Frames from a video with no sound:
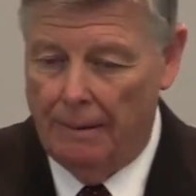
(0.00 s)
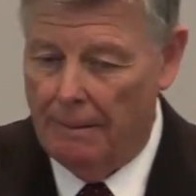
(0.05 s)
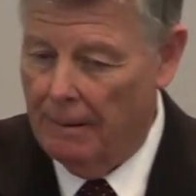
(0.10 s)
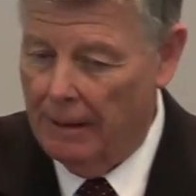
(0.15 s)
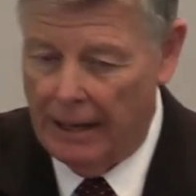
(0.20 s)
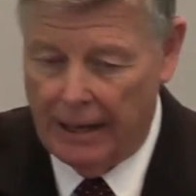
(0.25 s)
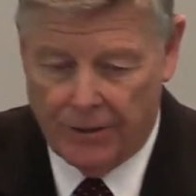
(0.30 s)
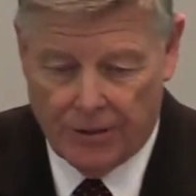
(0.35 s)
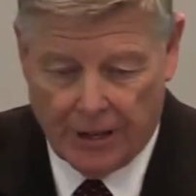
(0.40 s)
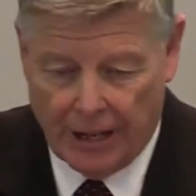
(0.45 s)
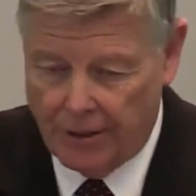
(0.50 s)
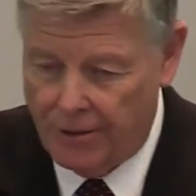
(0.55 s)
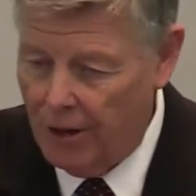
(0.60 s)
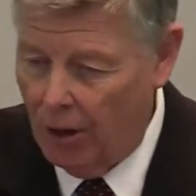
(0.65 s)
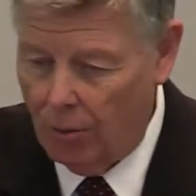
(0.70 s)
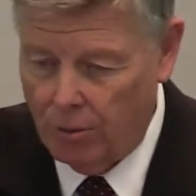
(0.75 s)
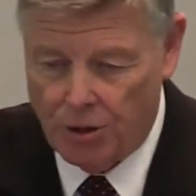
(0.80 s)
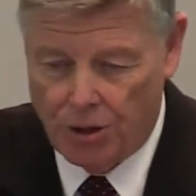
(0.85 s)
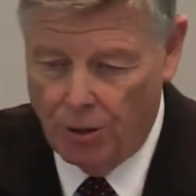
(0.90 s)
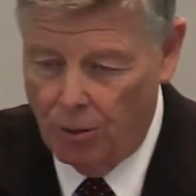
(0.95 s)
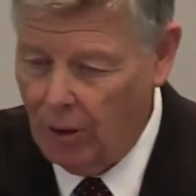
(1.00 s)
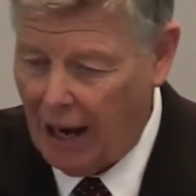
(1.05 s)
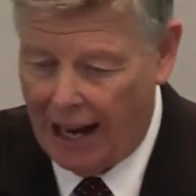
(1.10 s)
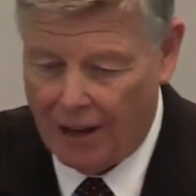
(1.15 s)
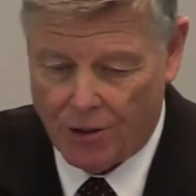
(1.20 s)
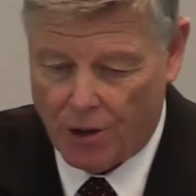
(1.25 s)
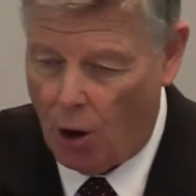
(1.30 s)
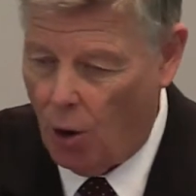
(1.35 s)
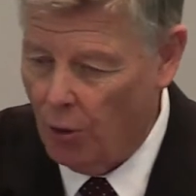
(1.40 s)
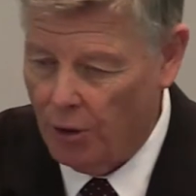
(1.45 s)
He said, Don't you
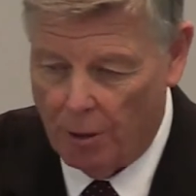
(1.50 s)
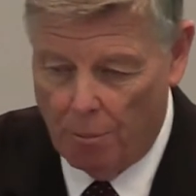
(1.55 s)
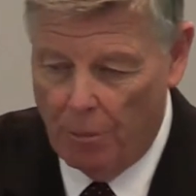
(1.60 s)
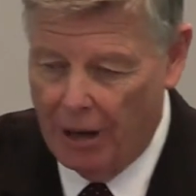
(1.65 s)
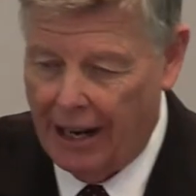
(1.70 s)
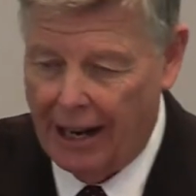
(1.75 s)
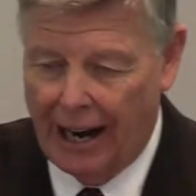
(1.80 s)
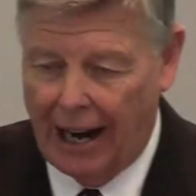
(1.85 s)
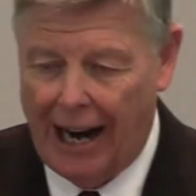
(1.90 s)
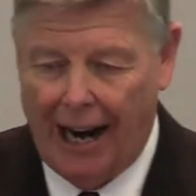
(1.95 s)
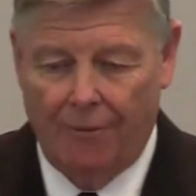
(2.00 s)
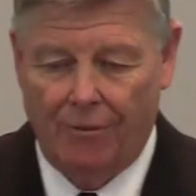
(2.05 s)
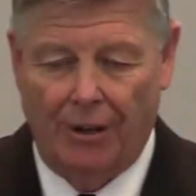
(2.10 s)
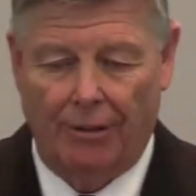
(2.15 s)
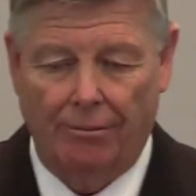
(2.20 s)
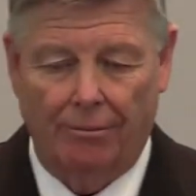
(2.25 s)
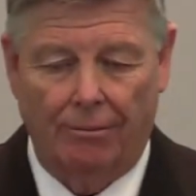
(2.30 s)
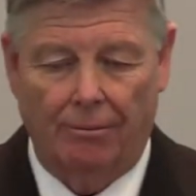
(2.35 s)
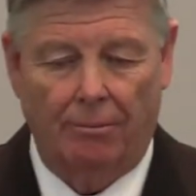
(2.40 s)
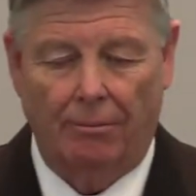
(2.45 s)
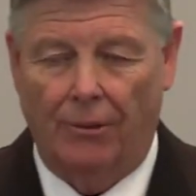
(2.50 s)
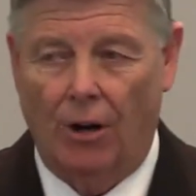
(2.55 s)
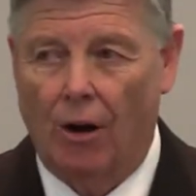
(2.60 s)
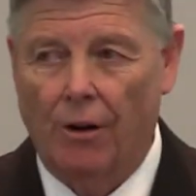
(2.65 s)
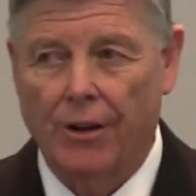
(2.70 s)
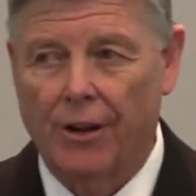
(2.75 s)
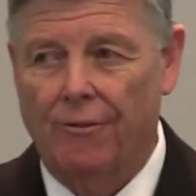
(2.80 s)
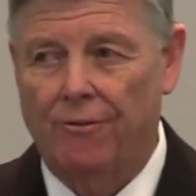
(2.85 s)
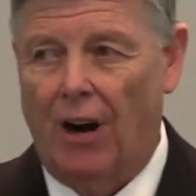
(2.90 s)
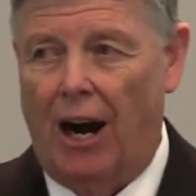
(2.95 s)
latch hold of me. I haven't gone
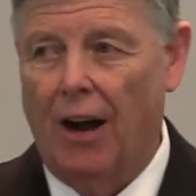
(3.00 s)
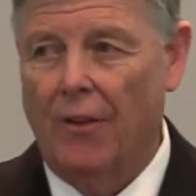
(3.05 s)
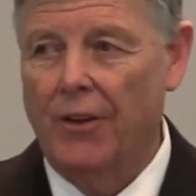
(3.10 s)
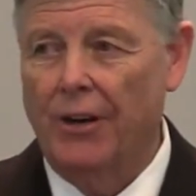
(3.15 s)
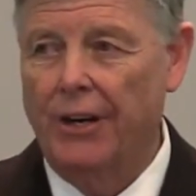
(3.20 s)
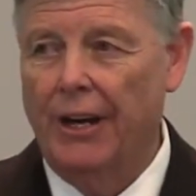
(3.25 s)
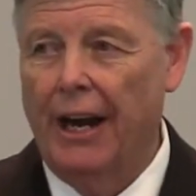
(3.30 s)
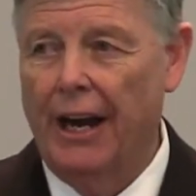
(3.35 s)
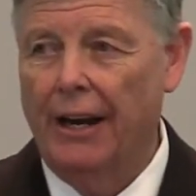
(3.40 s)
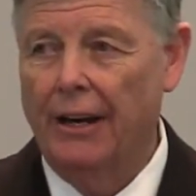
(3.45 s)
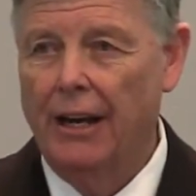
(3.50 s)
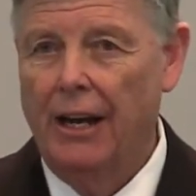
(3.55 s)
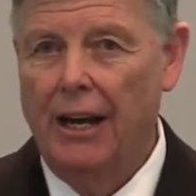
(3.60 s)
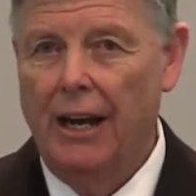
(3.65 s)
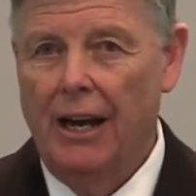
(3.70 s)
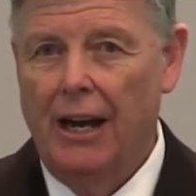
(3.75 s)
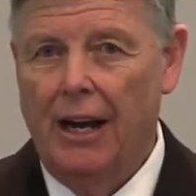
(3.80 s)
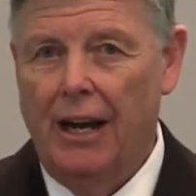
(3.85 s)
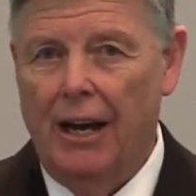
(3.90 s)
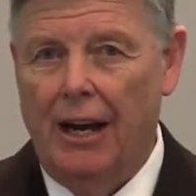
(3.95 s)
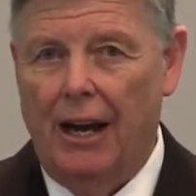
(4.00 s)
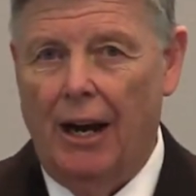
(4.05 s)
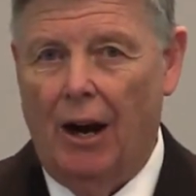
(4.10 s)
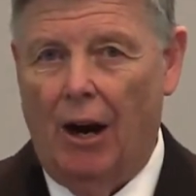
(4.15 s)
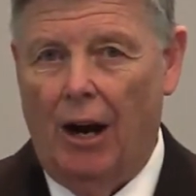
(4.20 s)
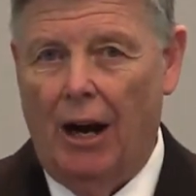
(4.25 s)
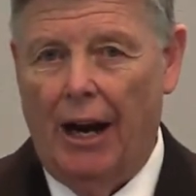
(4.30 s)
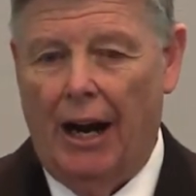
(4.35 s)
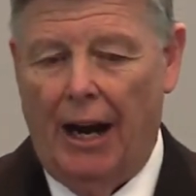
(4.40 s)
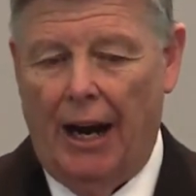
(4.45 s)
to the Father yet.
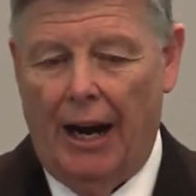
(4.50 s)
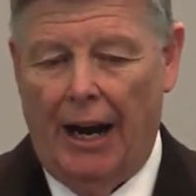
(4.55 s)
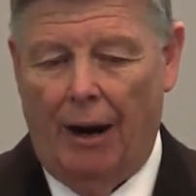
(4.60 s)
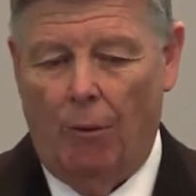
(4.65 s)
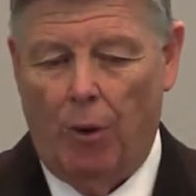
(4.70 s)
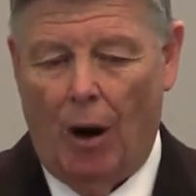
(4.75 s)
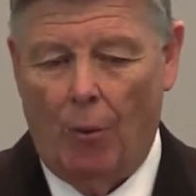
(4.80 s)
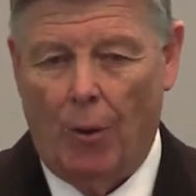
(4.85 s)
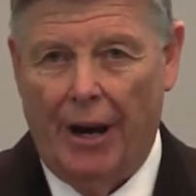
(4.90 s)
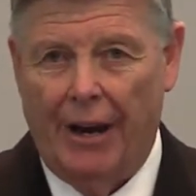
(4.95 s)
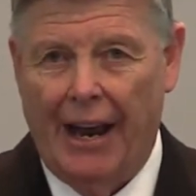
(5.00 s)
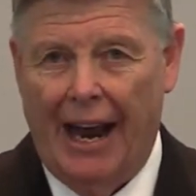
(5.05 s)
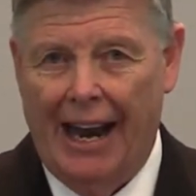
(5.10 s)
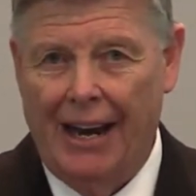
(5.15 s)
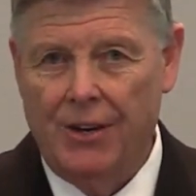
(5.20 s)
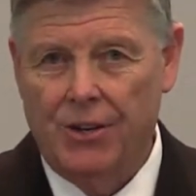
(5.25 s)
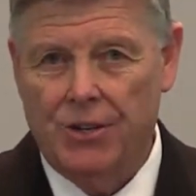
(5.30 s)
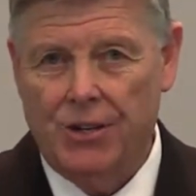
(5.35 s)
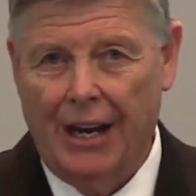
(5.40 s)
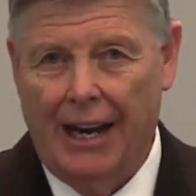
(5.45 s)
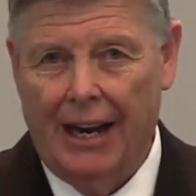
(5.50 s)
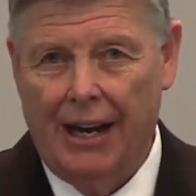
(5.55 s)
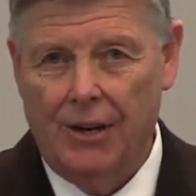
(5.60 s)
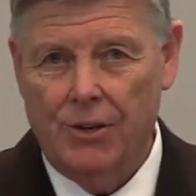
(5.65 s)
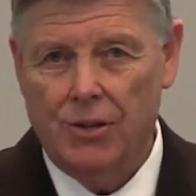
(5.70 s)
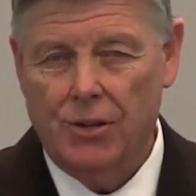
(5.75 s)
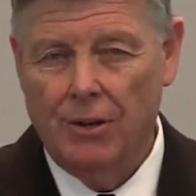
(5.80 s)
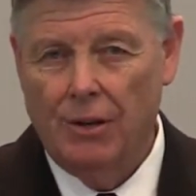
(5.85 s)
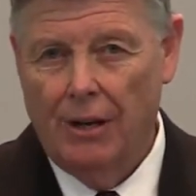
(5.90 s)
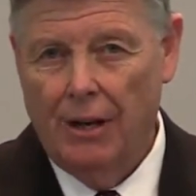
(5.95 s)
And what Renan
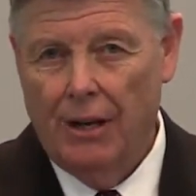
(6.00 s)
says,